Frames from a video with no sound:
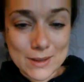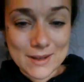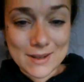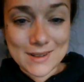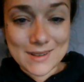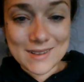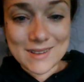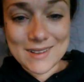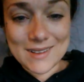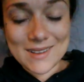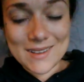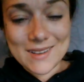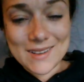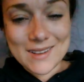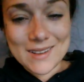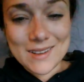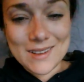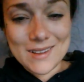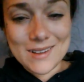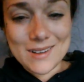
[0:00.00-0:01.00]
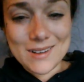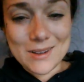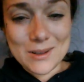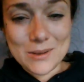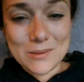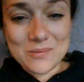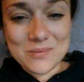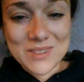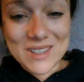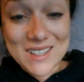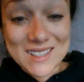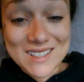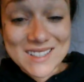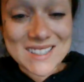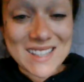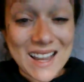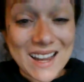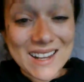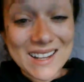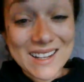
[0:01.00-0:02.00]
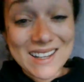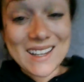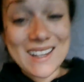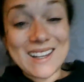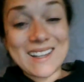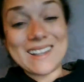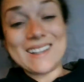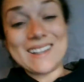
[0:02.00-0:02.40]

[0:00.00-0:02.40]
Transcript: and exciting